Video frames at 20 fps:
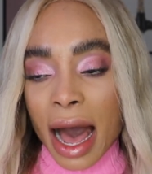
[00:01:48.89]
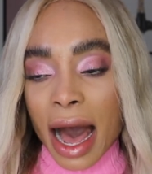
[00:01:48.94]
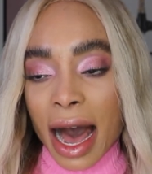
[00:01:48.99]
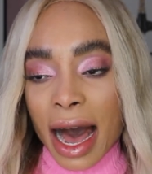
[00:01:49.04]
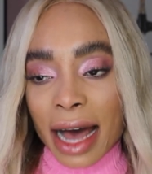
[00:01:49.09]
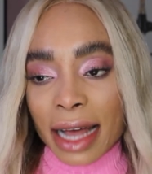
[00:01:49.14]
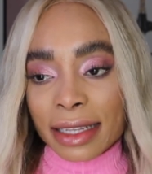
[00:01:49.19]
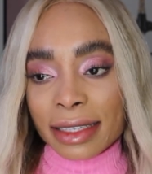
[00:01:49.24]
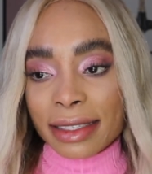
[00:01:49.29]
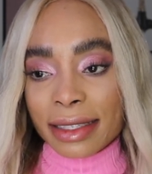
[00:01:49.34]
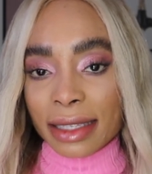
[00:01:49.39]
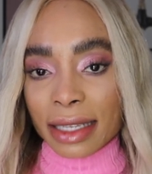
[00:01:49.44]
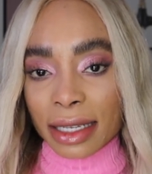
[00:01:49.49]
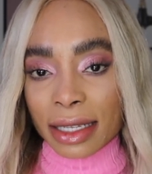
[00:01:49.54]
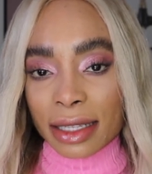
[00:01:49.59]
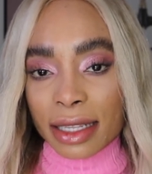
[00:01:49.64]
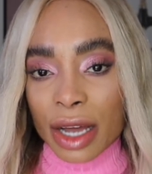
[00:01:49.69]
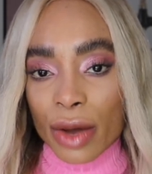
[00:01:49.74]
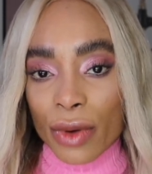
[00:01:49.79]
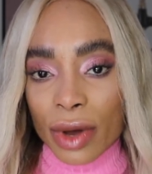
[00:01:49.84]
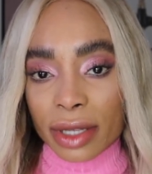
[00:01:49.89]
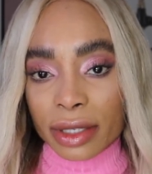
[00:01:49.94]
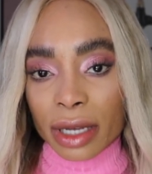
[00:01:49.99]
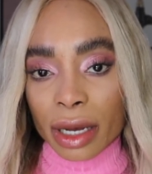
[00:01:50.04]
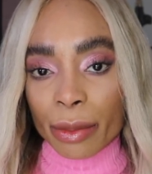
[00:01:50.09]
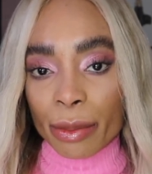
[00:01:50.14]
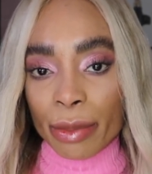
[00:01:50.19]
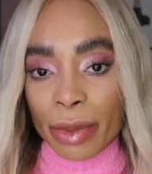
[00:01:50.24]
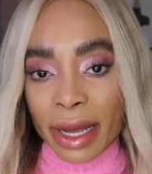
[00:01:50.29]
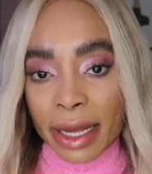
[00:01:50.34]
And still there was a
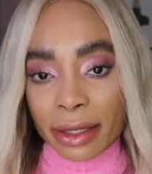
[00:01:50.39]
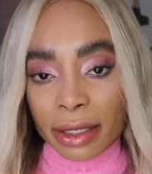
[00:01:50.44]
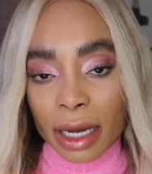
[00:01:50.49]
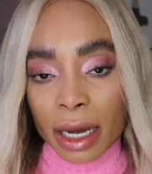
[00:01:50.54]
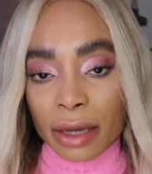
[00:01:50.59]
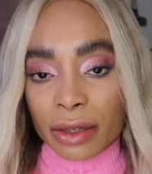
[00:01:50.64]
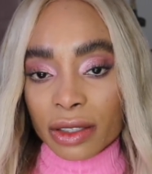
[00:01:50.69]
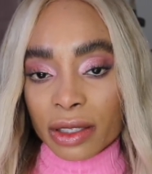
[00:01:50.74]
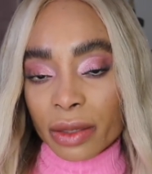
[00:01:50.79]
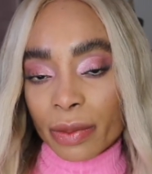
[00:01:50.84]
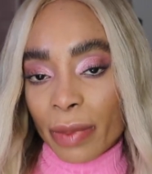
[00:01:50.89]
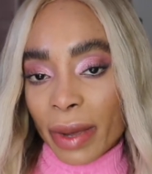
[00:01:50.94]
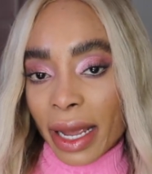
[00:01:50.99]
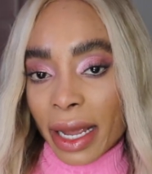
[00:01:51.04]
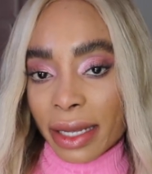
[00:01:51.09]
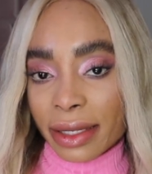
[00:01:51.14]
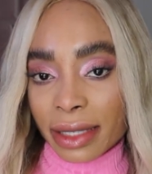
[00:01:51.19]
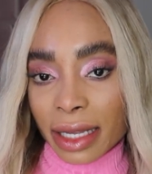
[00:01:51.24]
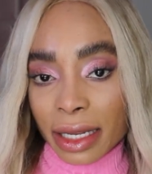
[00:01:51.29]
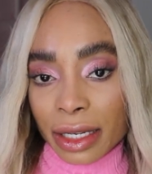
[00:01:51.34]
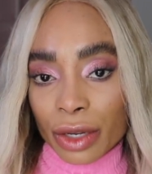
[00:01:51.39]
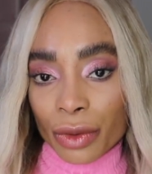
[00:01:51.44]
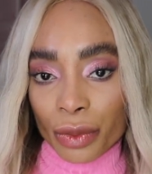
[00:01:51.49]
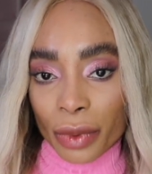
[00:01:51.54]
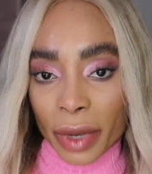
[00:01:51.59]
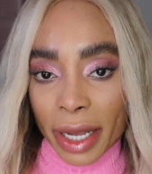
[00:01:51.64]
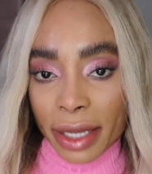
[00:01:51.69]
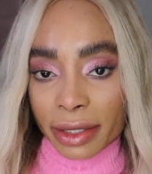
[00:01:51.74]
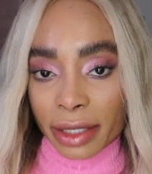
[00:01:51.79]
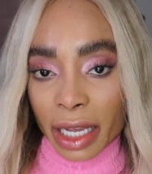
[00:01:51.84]
bit of space in the
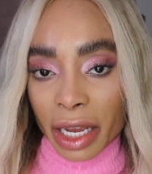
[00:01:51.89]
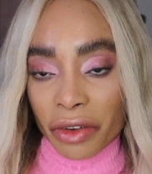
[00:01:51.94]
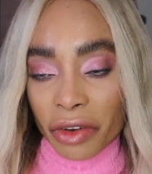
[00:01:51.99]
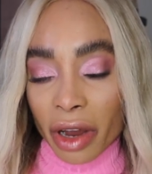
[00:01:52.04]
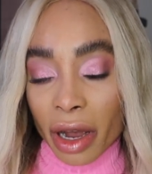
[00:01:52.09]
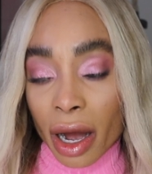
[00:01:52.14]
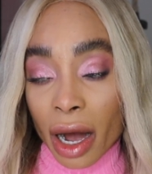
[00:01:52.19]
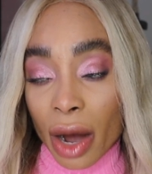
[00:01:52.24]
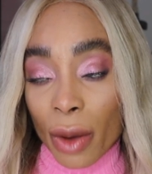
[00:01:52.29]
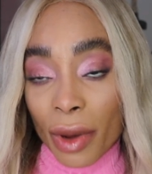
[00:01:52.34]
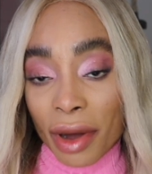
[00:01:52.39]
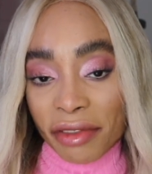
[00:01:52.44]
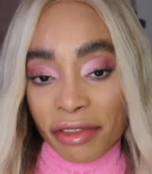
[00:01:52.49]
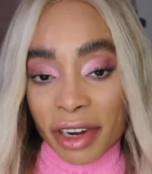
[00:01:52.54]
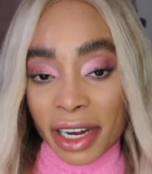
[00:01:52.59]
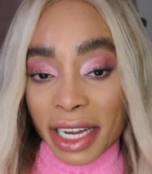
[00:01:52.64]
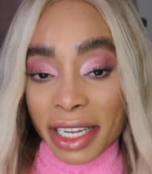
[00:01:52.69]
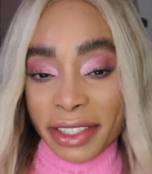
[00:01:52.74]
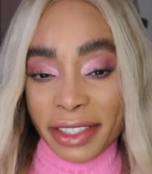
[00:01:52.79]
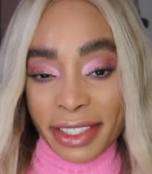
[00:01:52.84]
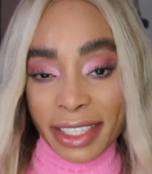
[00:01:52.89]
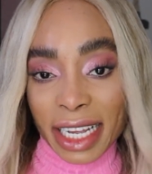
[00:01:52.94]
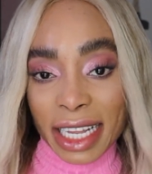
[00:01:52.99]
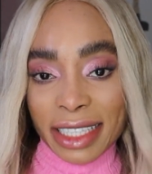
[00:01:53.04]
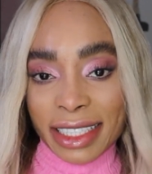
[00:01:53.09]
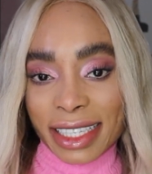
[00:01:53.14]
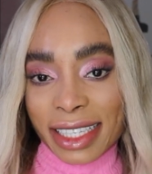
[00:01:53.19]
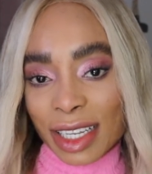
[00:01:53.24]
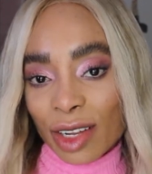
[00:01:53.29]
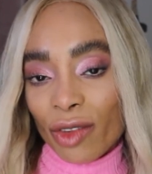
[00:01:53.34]
waist area, however it did
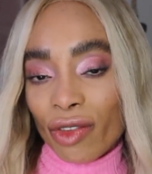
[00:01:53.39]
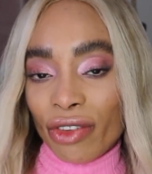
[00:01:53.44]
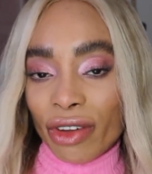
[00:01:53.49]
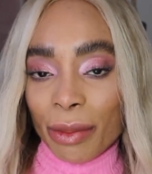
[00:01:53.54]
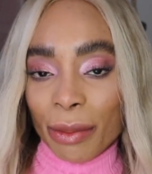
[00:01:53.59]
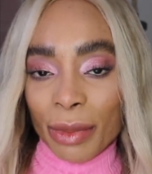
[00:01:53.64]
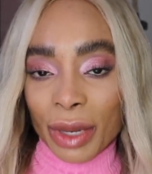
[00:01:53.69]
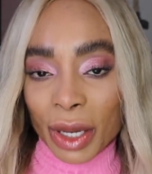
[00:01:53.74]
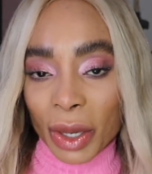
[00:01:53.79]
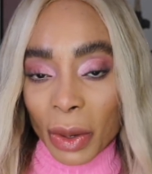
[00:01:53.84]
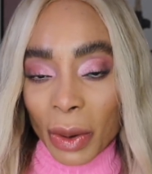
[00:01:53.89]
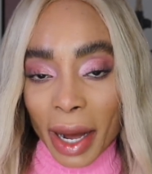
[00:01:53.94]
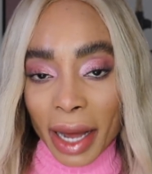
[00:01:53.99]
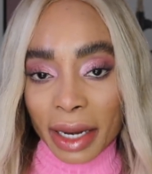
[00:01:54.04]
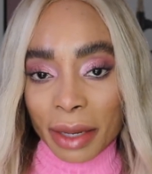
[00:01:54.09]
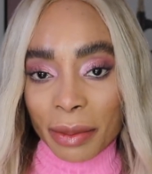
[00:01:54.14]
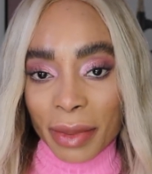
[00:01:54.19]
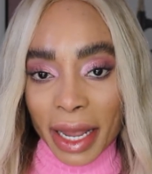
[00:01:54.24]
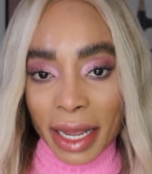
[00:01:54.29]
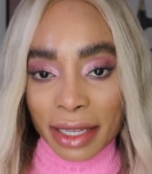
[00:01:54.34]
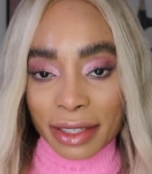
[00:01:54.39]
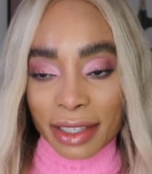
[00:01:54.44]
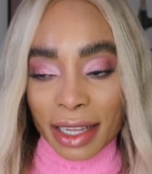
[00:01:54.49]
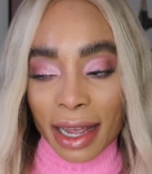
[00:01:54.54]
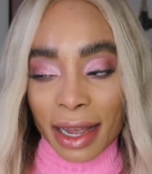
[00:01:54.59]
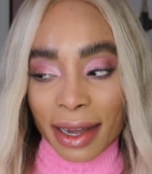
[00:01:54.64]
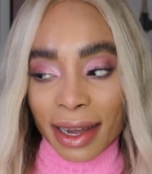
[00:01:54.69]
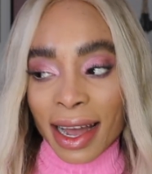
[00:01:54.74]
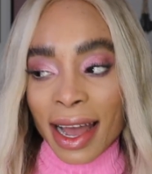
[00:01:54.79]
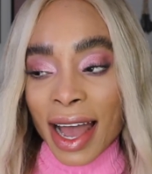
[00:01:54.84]
still fit me quite
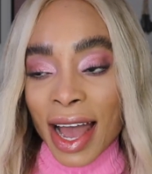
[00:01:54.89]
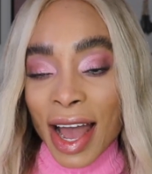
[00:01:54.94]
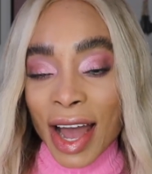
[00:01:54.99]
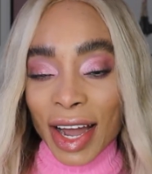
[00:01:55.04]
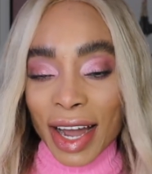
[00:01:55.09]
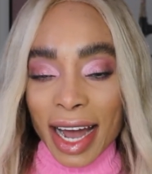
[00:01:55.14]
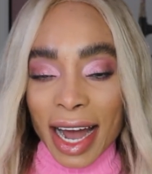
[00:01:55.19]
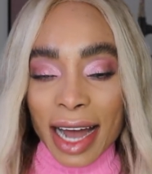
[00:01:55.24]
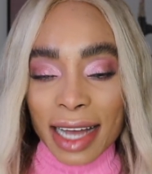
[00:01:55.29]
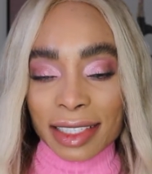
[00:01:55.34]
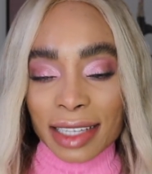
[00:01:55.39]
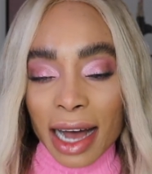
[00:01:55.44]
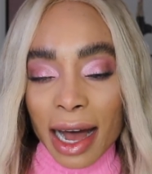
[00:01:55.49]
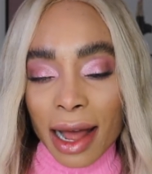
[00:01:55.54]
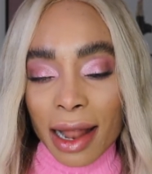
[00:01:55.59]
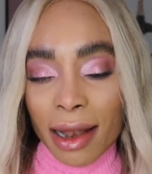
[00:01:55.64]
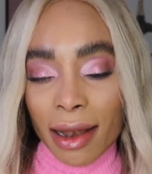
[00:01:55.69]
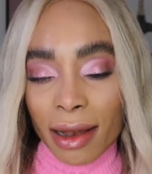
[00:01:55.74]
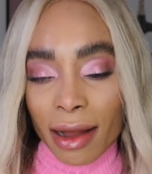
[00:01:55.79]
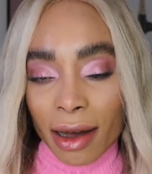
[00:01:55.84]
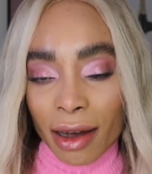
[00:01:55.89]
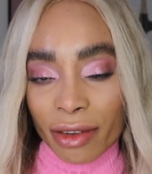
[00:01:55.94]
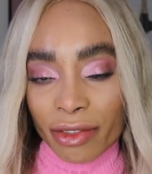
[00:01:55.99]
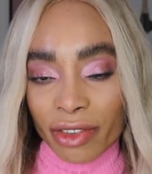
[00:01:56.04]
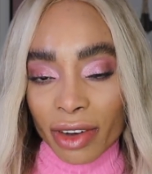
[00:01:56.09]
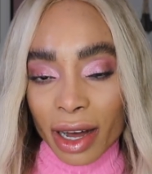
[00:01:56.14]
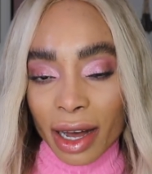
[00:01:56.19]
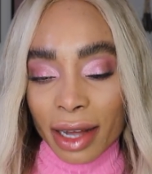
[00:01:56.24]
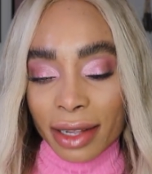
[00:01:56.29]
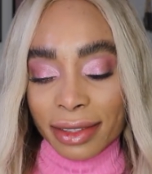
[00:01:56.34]
amazing. Guys, I love
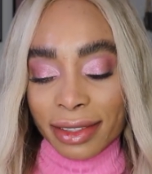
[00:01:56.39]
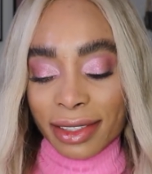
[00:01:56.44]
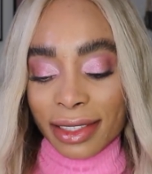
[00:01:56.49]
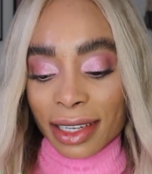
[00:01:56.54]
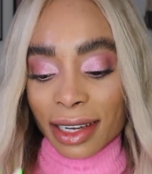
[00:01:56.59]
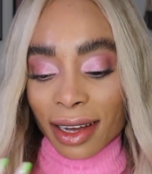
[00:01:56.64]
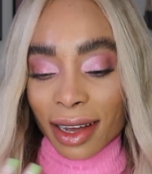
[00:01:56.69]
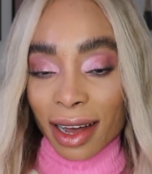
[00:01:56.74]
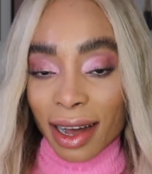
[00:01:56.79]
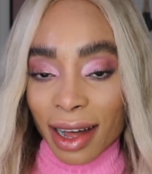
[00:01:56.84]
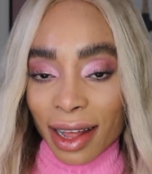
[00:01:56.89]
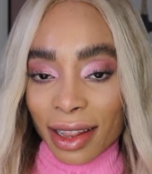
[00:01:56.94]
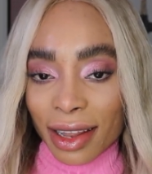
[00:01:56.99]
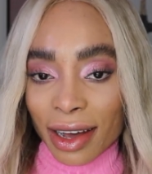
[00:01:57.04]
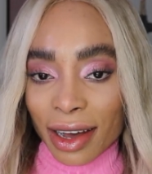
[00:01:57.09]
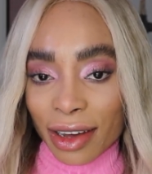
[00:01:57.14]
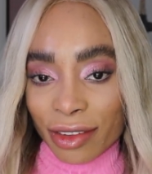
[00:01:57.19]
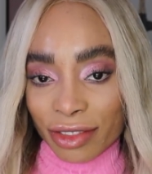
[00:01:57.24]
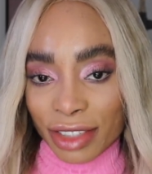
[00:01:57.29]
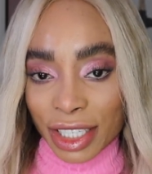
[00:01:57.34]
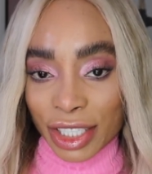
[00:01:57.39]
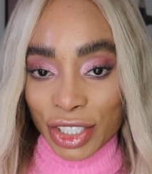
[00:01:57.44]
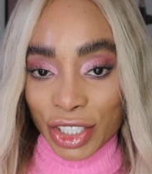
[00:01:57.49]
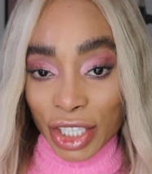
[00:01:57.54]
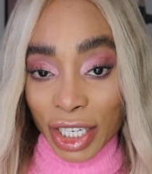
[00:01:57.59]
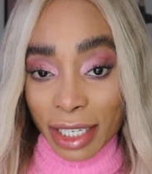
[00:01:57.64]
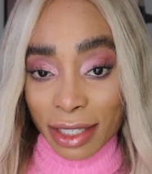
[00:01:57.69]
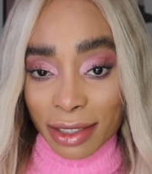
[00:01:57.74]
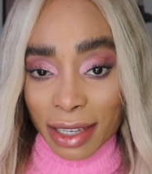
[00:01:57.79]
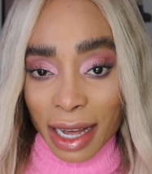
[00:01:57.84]
the color of this
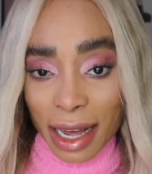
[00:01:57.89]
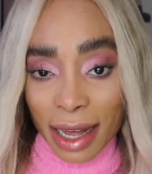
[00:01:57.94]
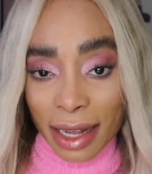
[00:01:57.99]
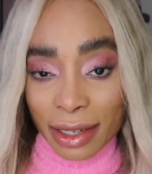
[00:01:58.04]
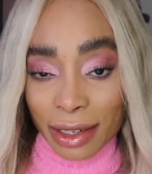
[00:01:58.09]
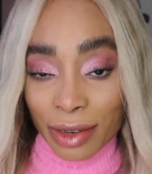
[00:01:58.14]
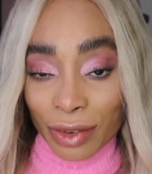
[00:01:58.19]
jeans, and